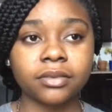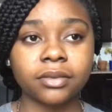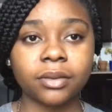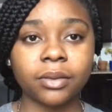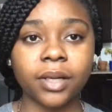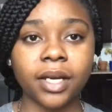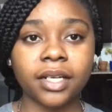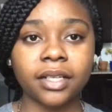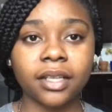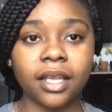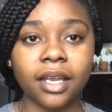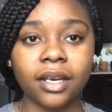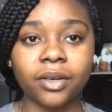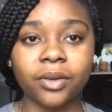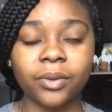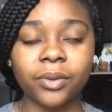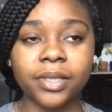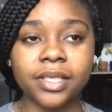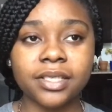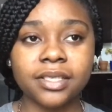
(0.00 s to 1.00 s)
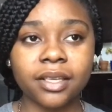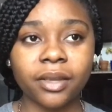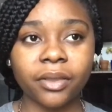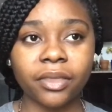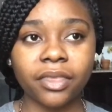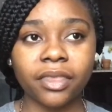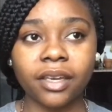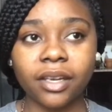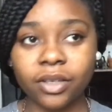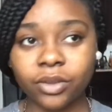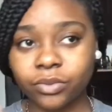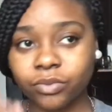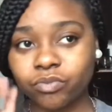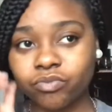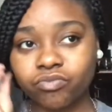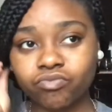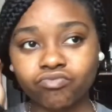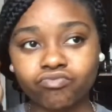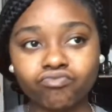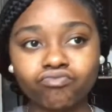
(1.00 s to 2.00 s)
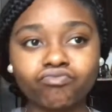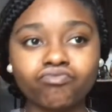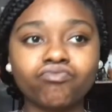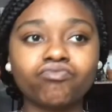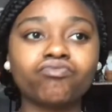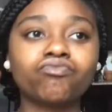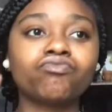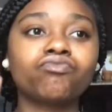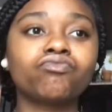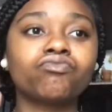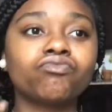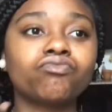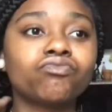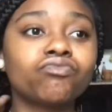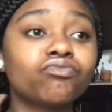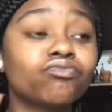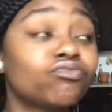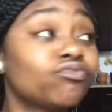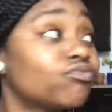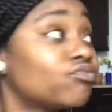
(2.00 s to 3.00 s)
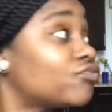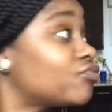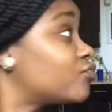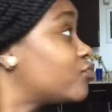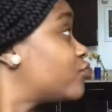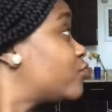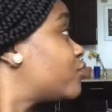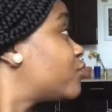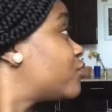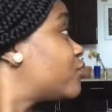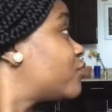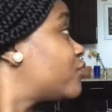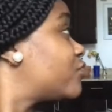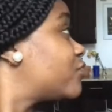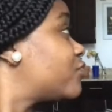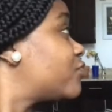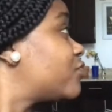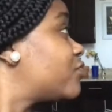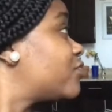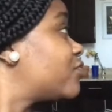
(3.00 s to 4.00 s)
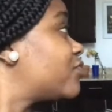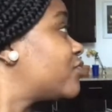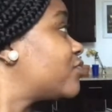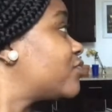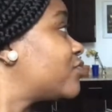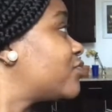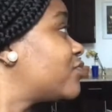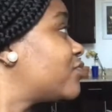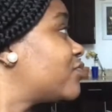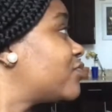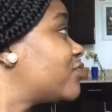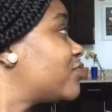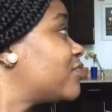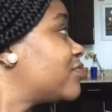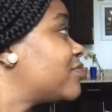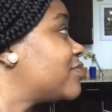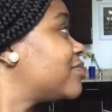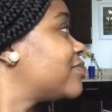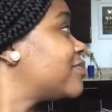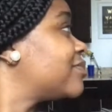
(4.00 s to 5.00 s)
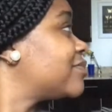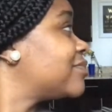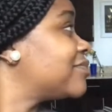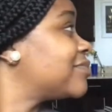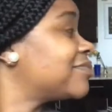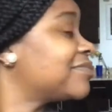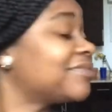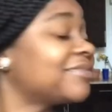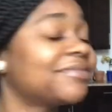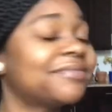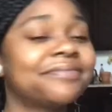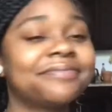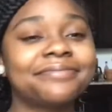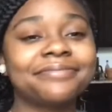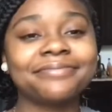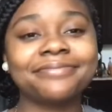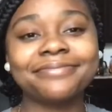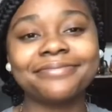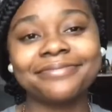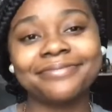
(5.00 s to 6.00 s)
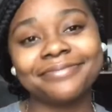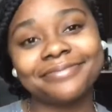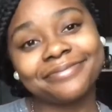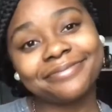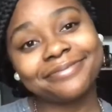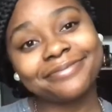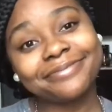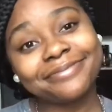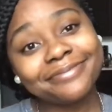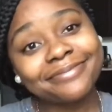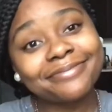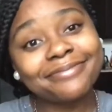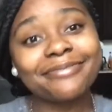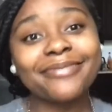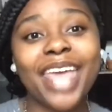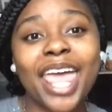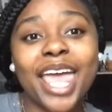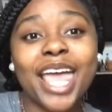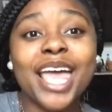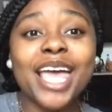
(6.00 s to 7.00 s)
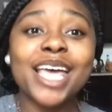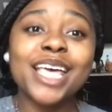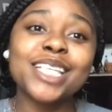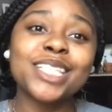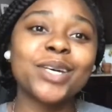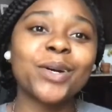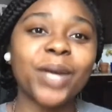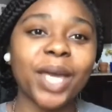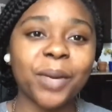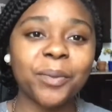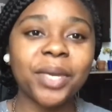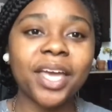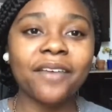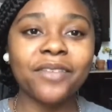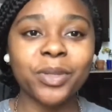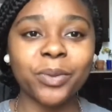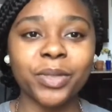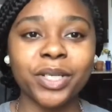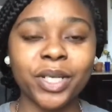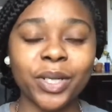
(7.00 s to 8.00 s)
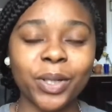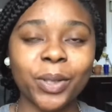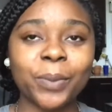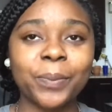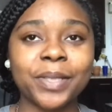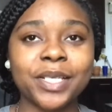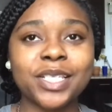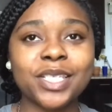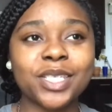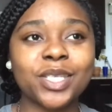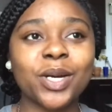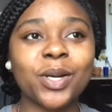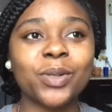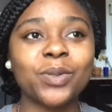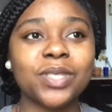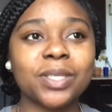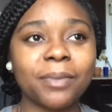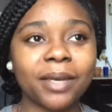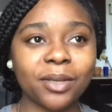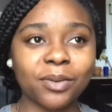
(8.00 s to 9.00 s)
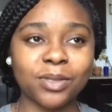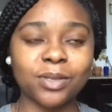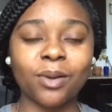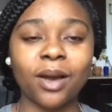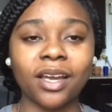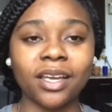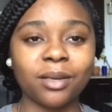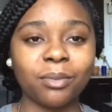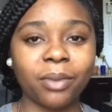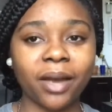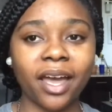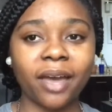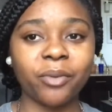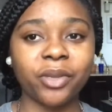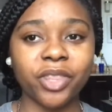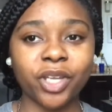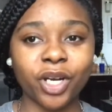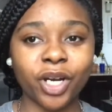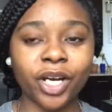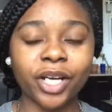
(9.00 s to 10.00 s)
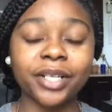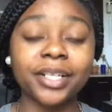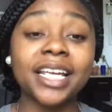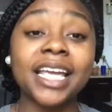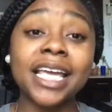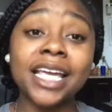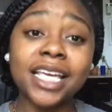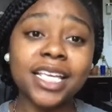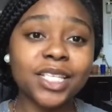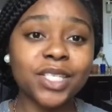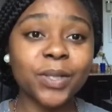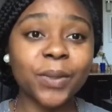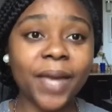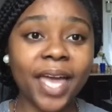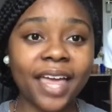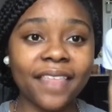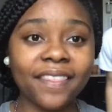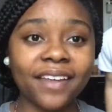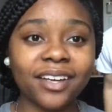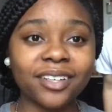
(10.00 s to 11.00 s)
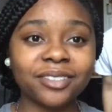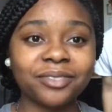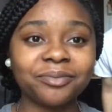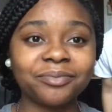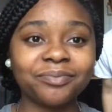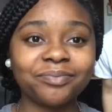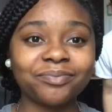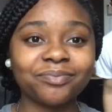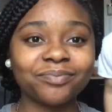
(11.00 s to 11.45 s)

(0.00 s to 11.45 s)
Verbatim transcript: quite a lot of noise out there. I started to close my window. I know. I just know. I just know like. It's okay. We have the window open, so somebody was walking by with a cart. It's okay though. Hard.